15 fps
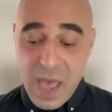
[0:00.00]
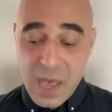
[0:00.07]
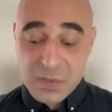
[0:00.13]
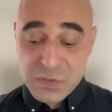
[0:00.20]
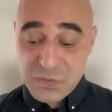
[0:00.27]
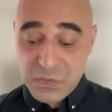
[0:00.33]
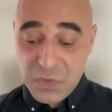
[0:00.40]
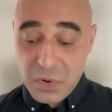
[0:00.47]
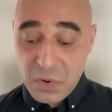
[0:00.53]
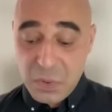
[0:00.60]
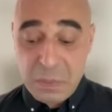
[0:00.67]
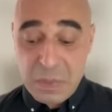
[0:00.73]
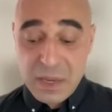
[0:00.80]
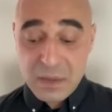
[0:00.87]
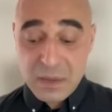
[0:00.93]
As for
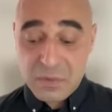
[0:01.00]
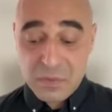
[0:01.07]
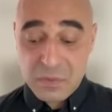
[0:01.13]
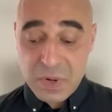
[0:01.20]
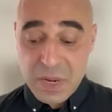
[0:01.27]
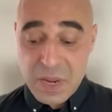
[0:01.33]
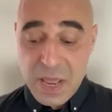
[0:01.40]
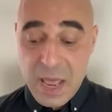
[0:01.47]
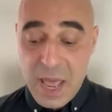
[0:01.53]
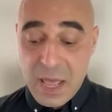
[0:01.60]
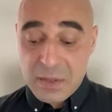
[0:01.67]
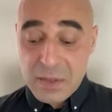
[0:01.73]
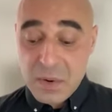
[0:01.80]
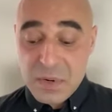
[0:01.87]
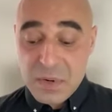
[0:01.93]
omega-3,
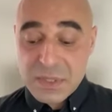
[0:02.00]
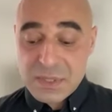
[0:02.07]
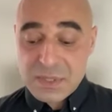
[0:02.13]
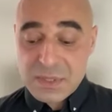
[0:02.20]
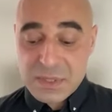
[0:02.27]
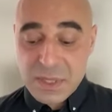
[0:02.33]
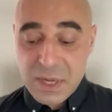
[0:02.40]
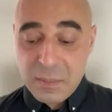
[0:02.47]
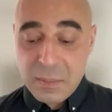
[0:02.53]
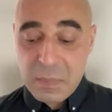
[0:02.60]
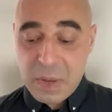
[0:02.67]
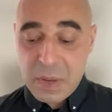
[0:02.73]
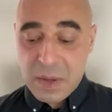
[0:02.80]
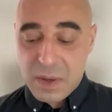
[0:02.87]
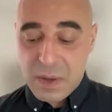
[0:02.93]
there is some,